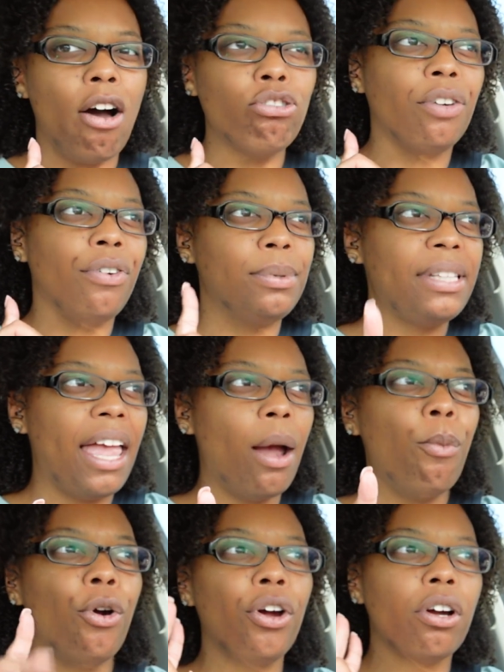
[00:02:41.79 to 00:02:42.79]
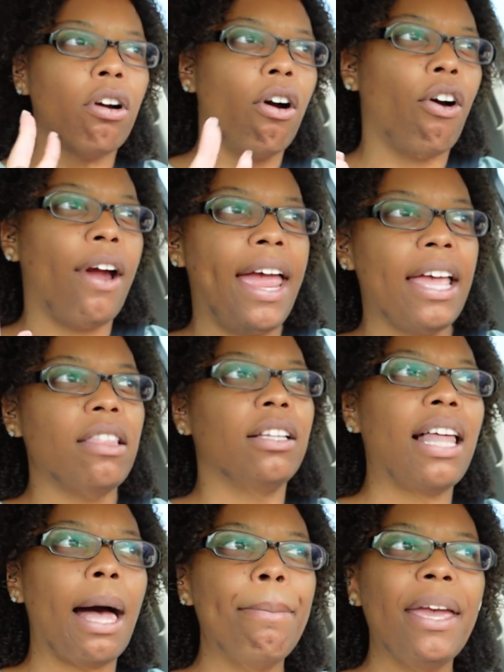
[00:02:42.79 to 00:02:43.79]
I don't know if it was at work or at the
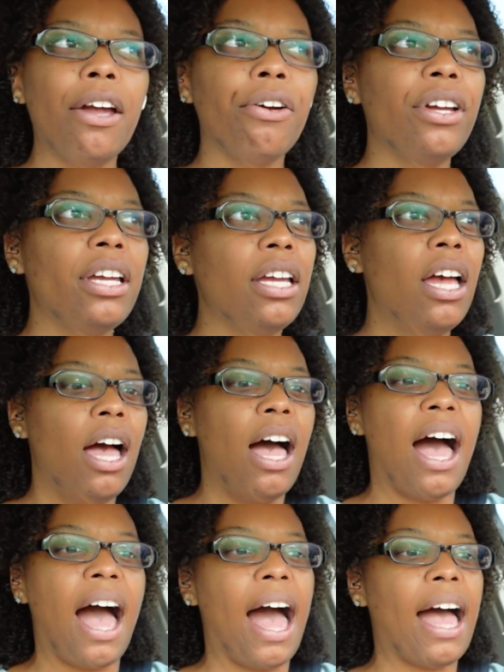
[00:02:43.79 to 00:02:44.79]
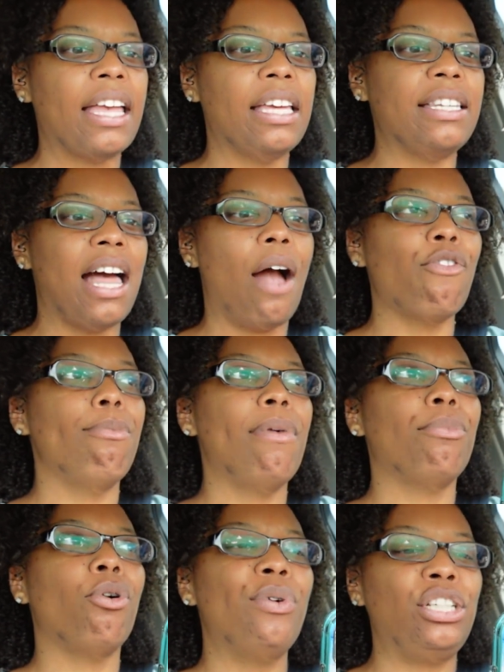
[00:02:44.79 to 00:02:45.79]
library. I cannot
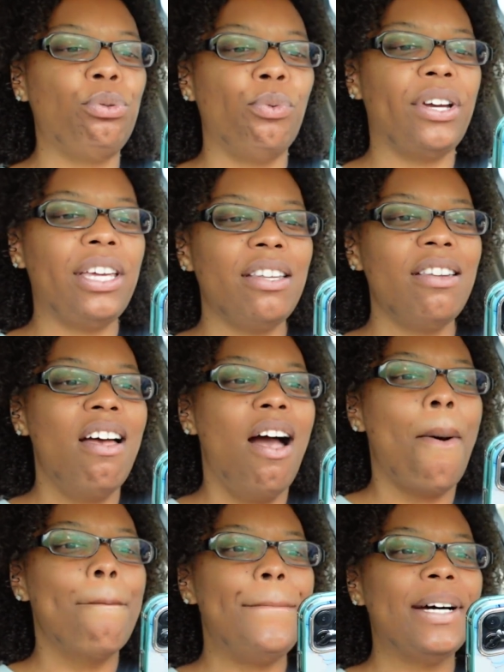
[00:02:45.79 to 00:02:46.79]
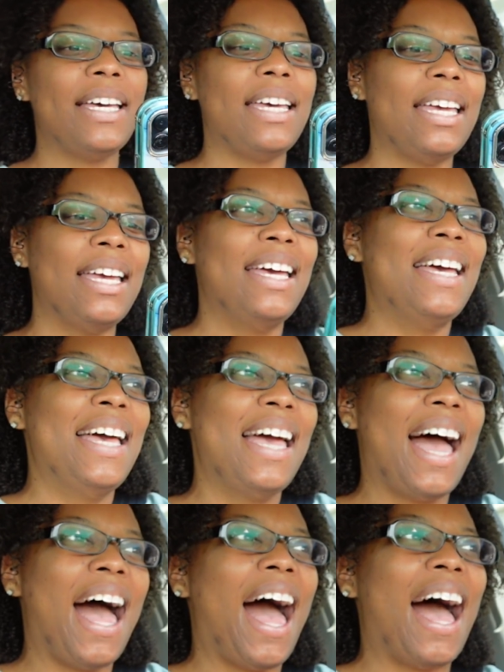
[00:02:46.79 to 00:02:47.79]
remember which one,
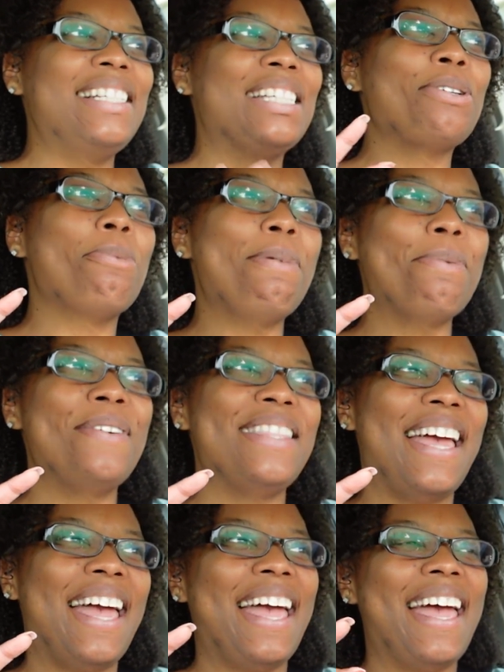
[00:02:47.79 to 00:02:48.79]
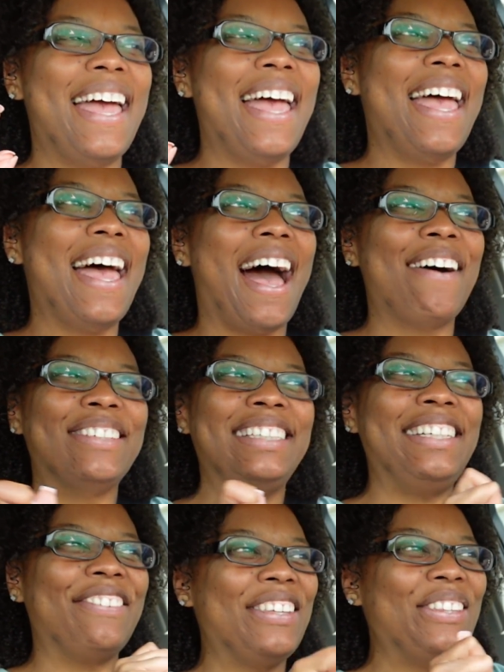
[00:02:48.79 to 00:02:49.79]
but I just remember that I
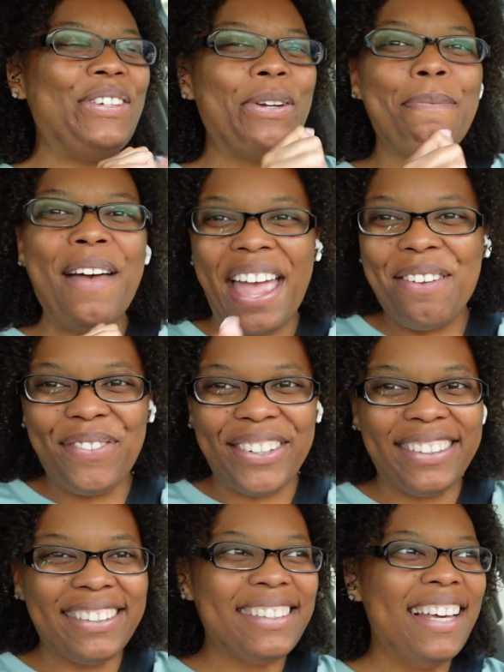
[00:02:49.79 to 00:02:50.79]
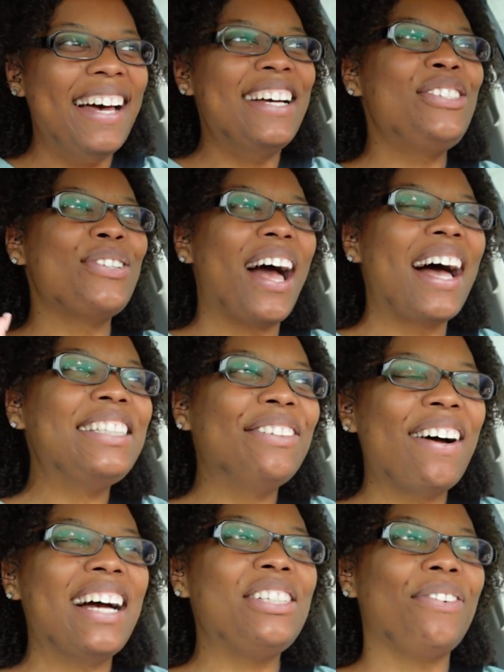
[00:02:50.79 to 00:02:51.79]
was shifting through them papers trying to
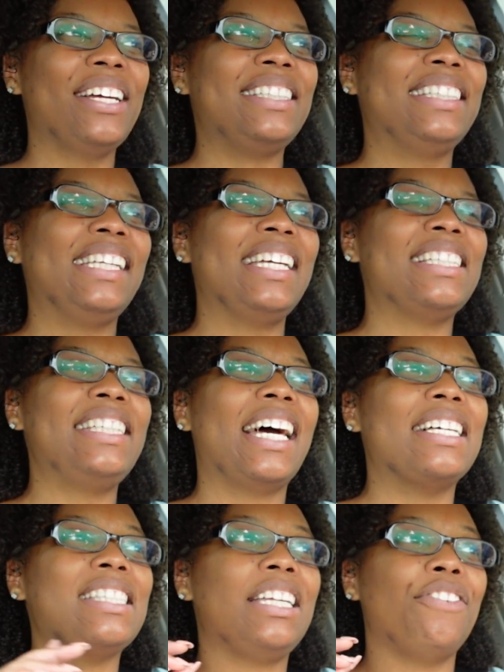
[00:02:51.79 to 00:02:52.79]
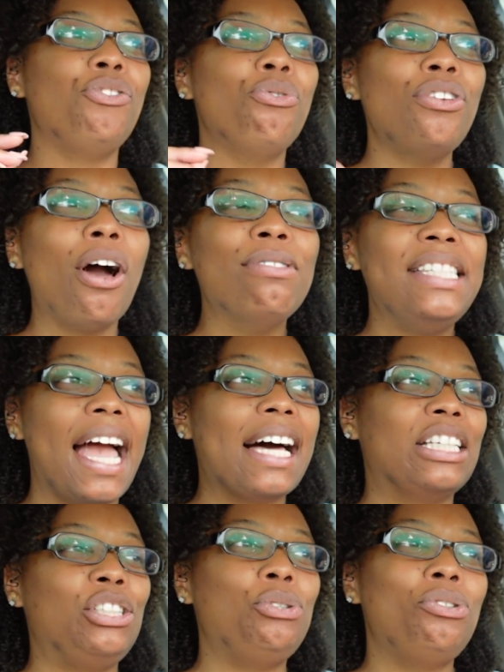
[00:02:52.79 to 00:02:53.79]
find directions to get to Dallas. And if you know
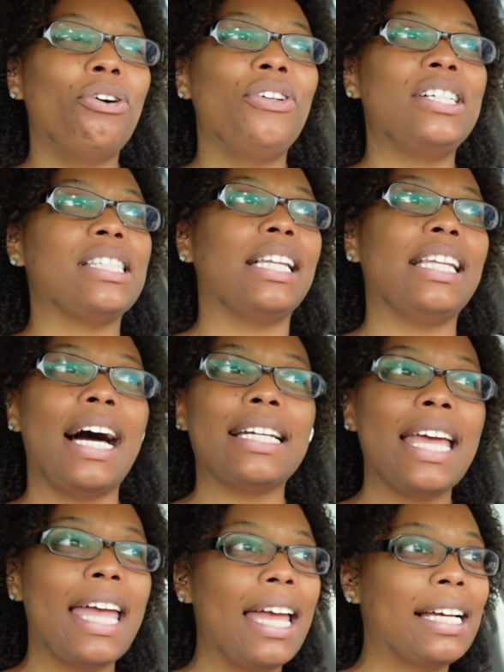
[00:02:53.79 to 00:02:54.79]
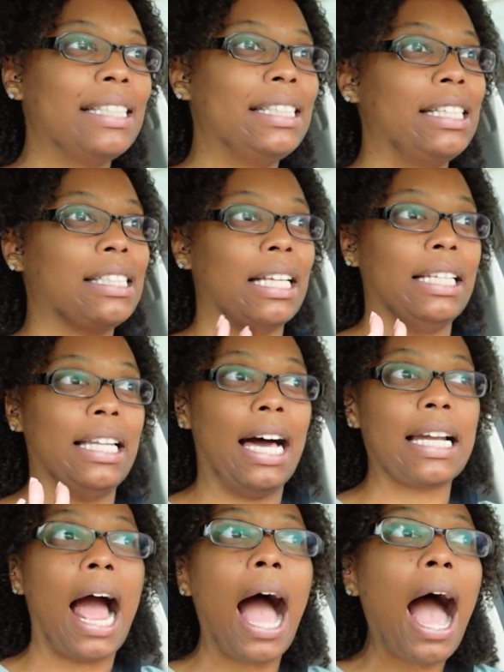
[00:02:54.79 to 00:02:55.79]
Dallas, you know there's a lot of exits, there's a
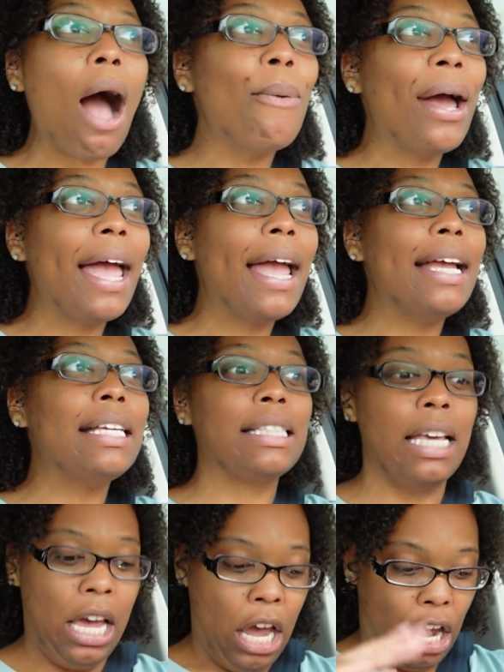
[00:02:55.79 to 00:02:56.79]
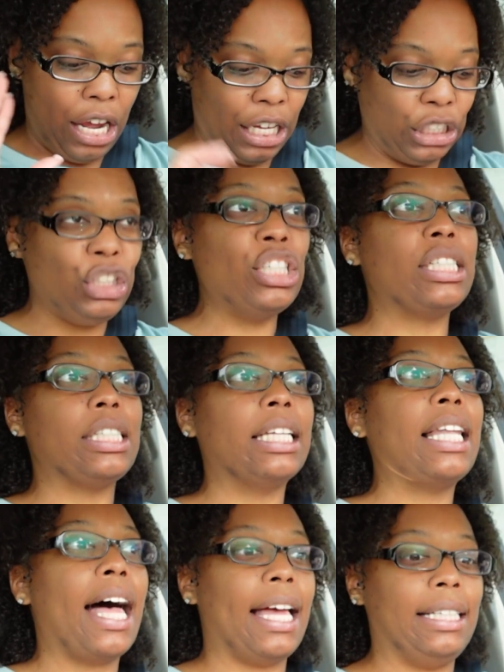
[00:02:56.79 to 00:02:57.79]
lot of highways. It's just a
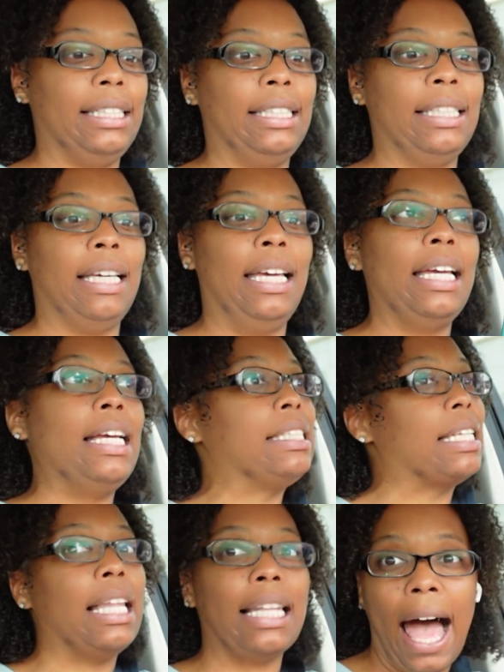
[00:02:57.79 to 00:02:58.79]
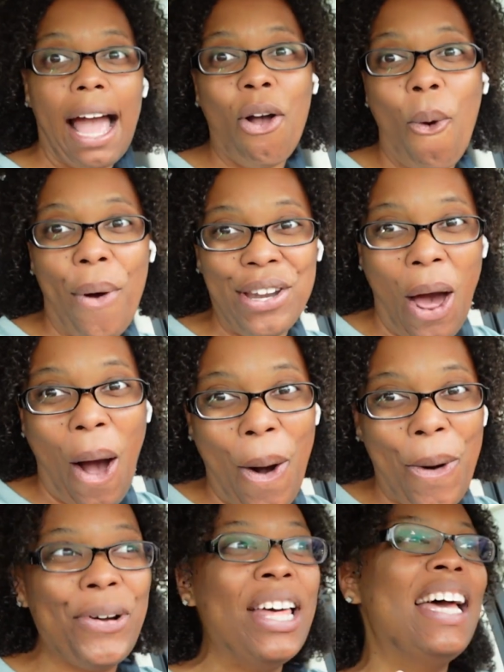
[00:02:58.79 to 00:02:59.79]
lot. It's a lot going
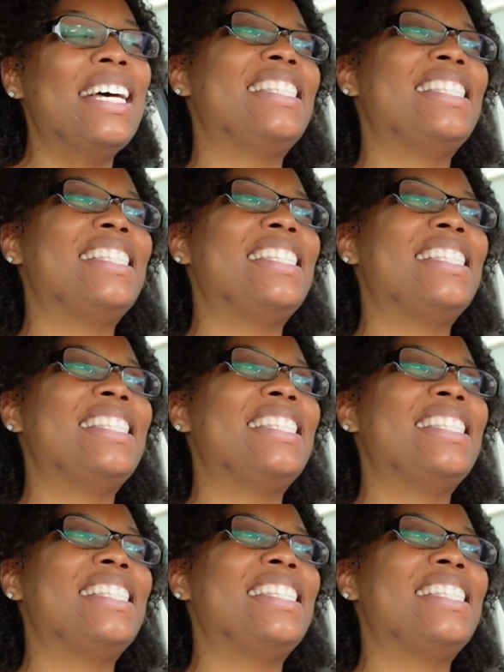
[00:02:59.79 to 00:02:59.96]
on.